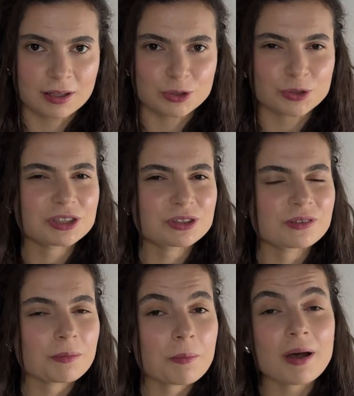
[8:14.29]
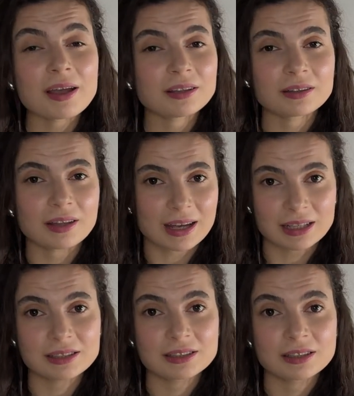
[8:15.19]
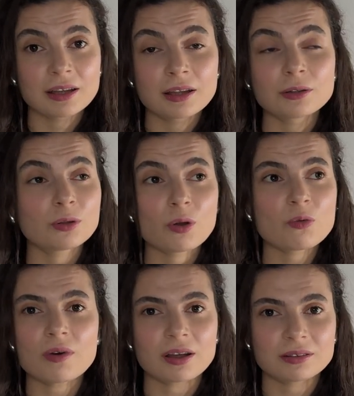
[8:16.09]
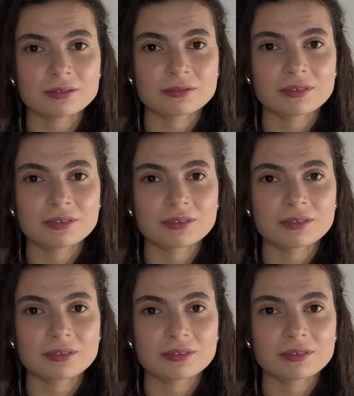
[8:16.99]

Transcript: So just remind that no one,